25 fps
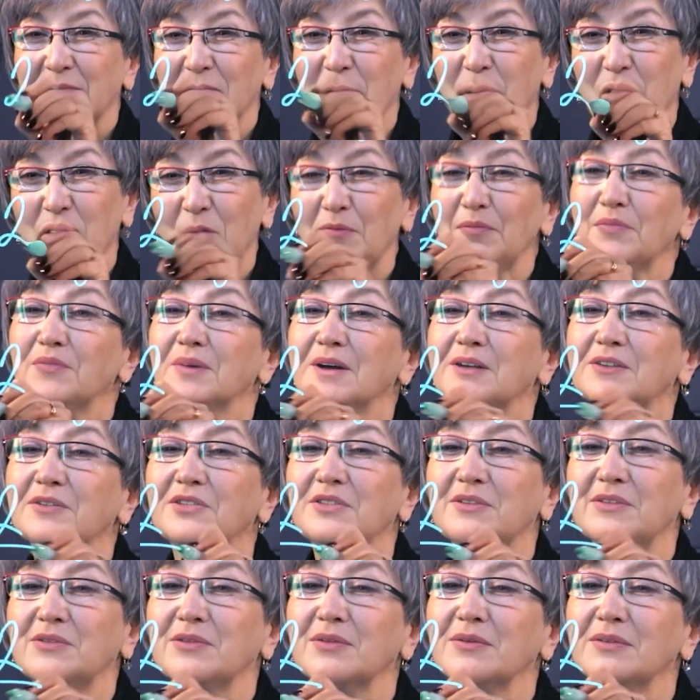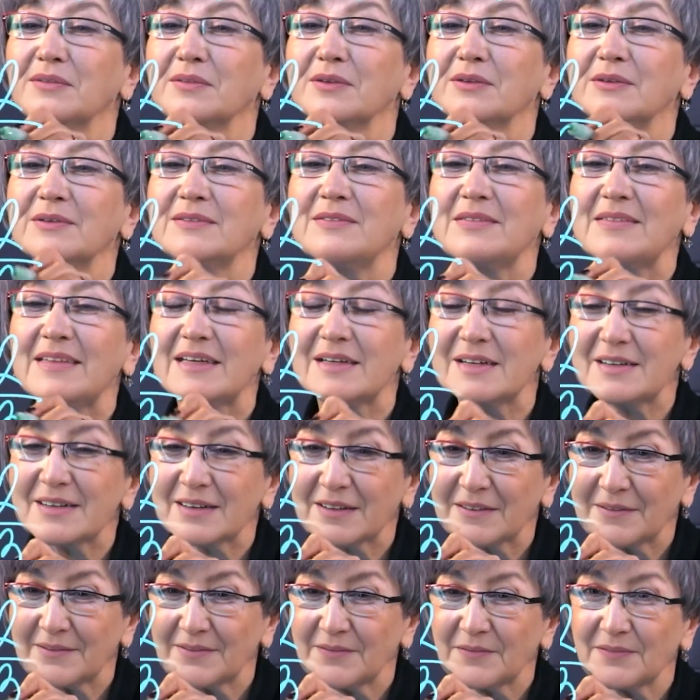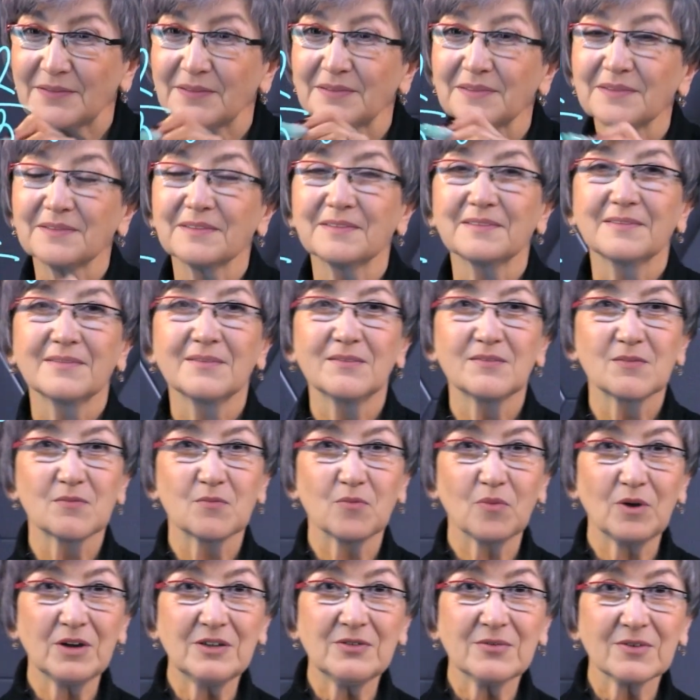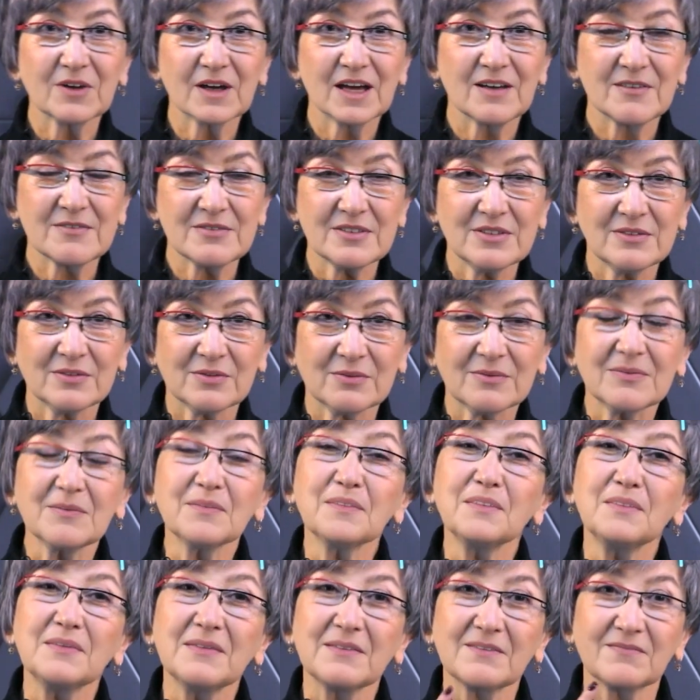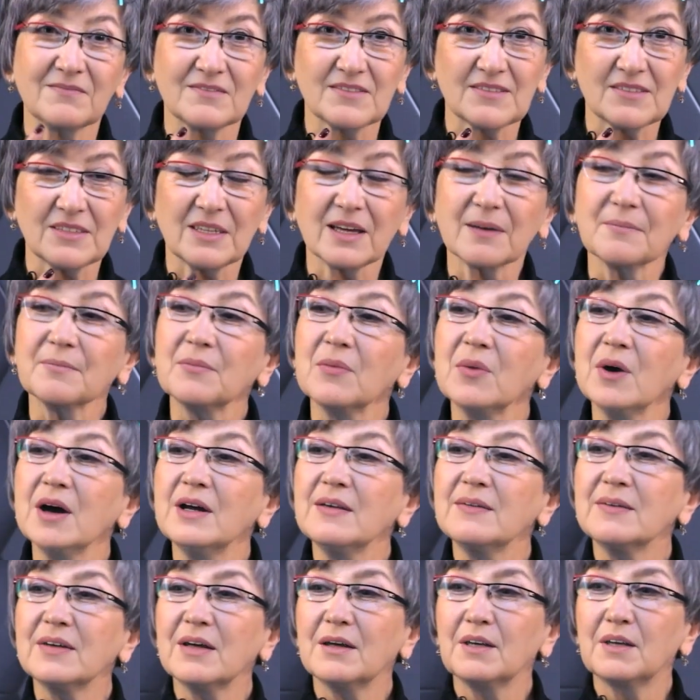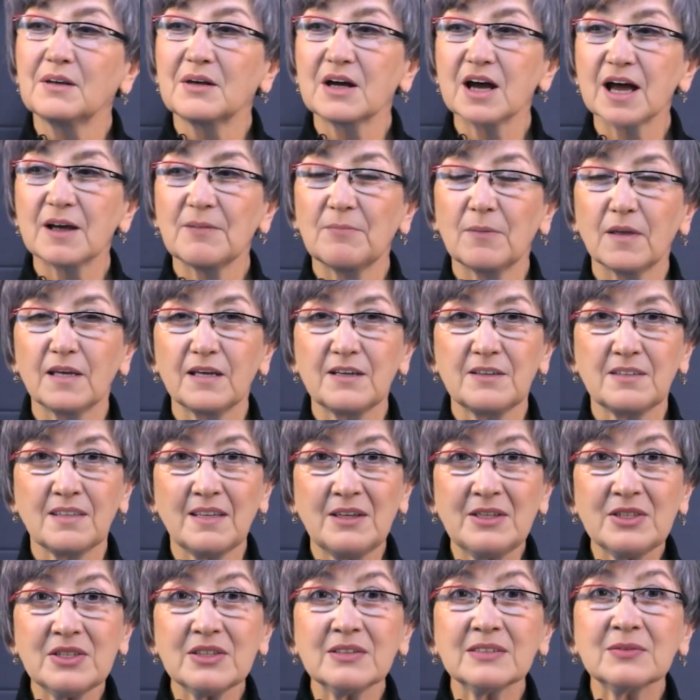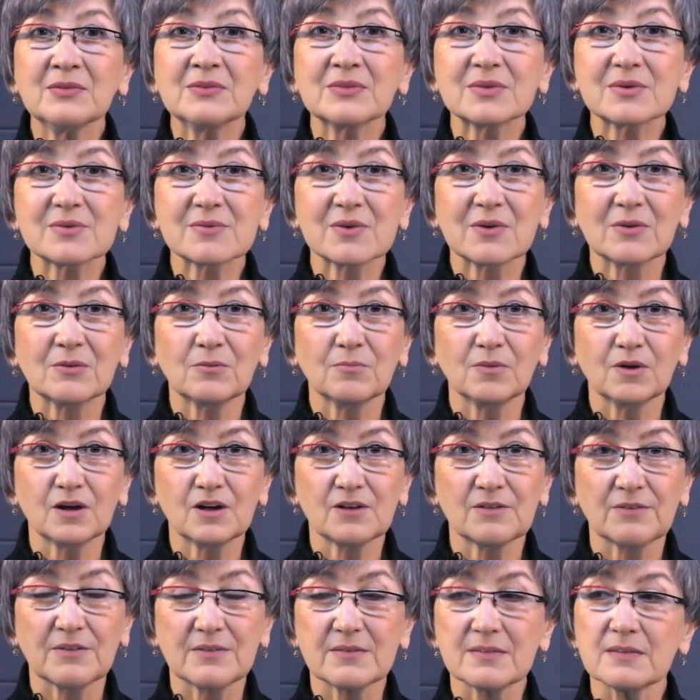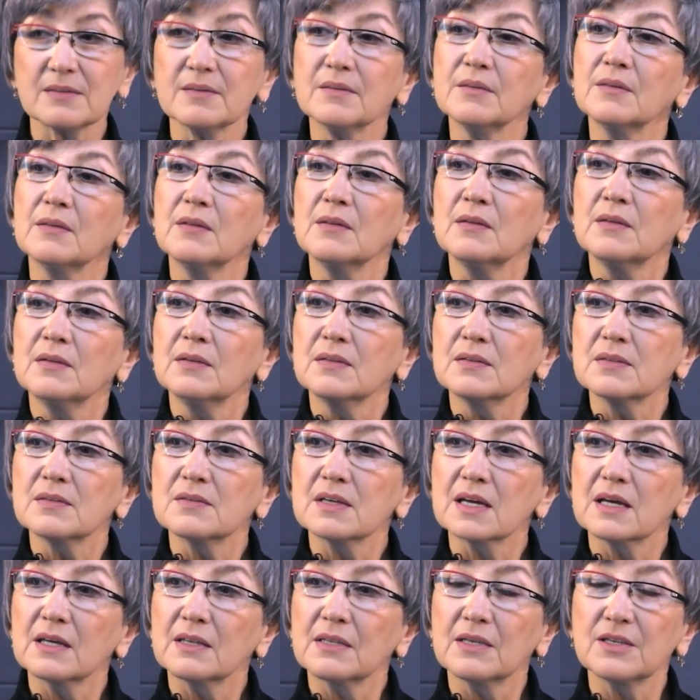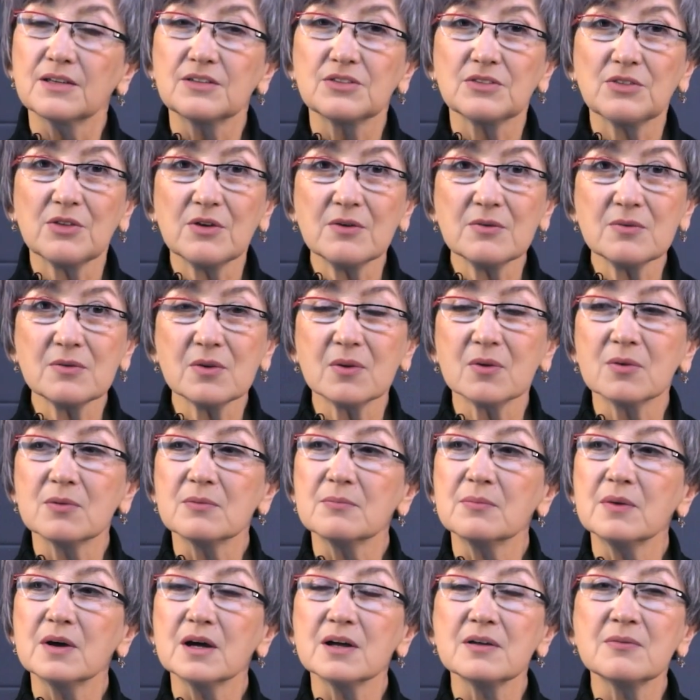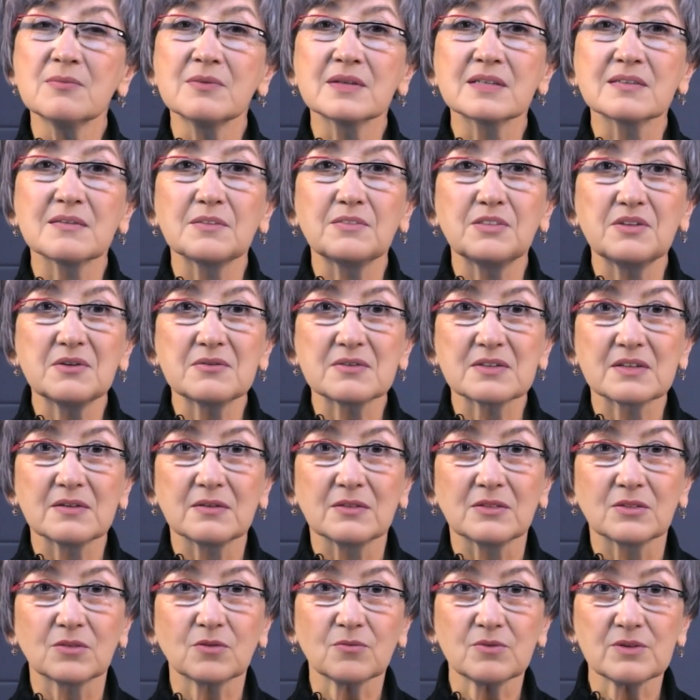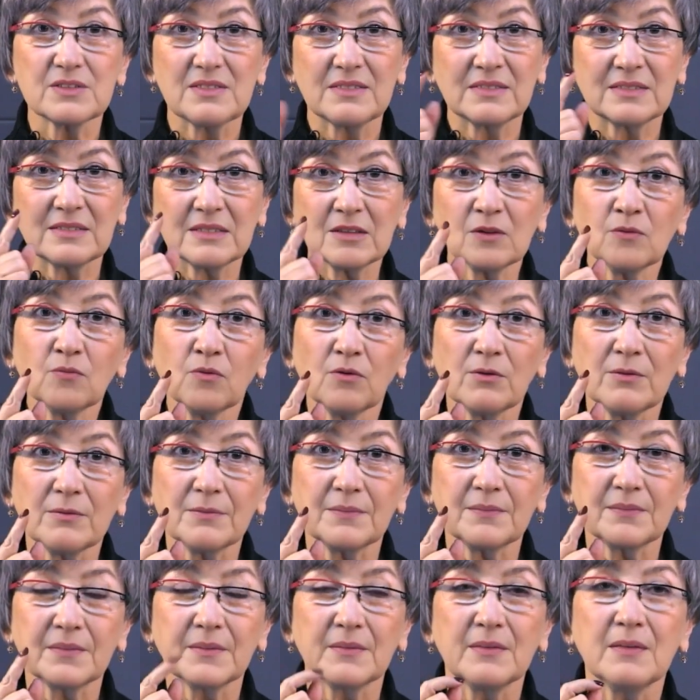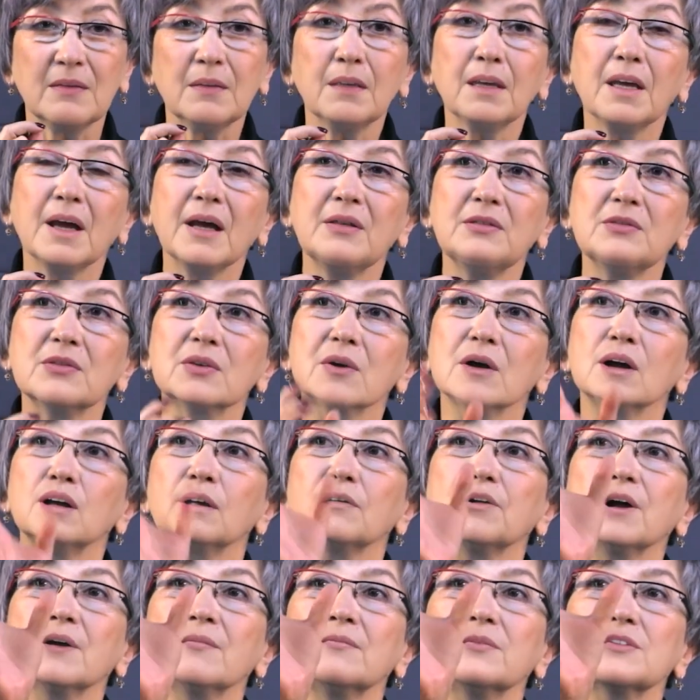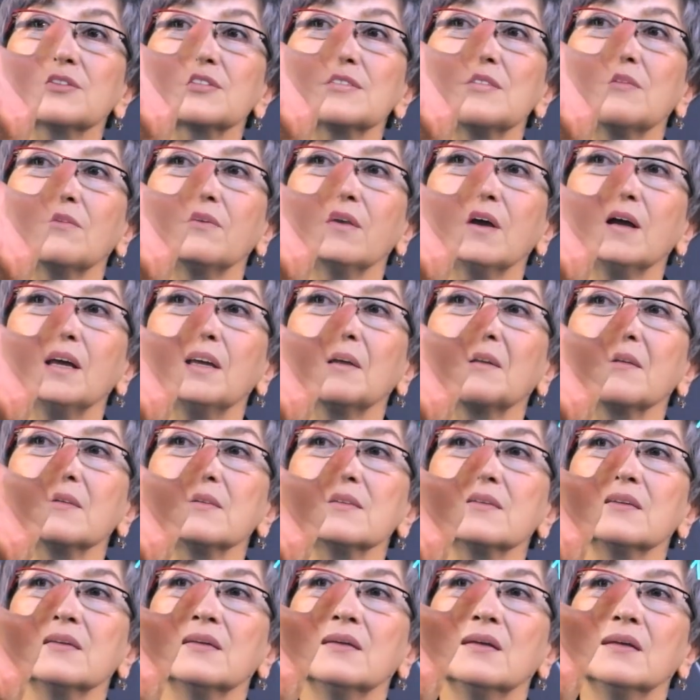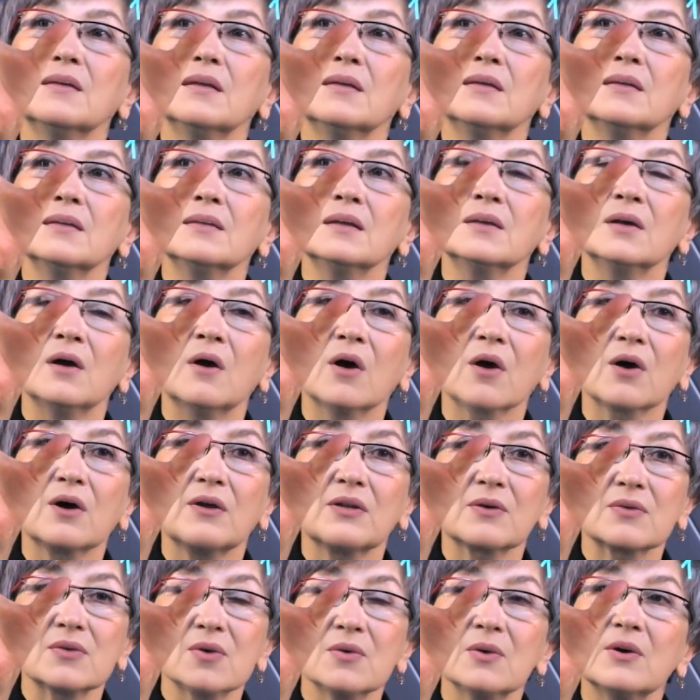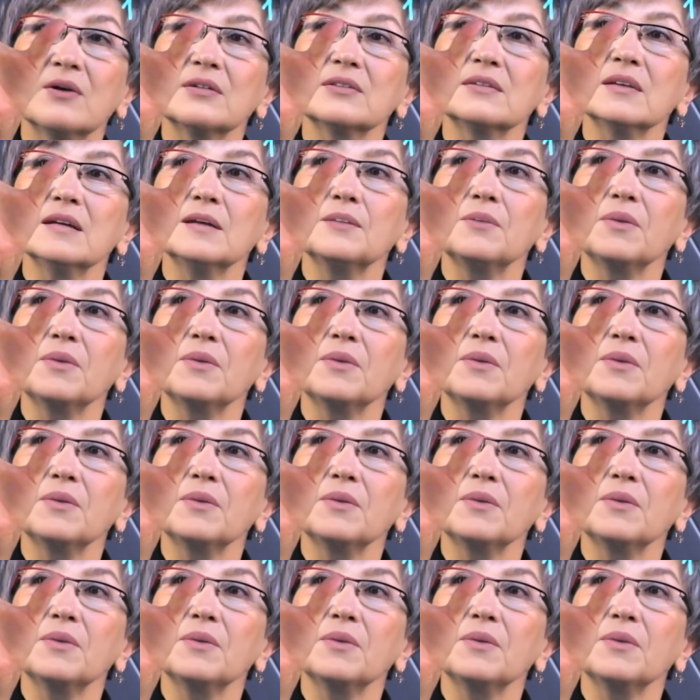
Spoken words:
the fraction 2/3. What do I have to do? Step 1, I pay attention to the whole part. And there's no whole part written down here, so it's 0. So I have to select on the coordinate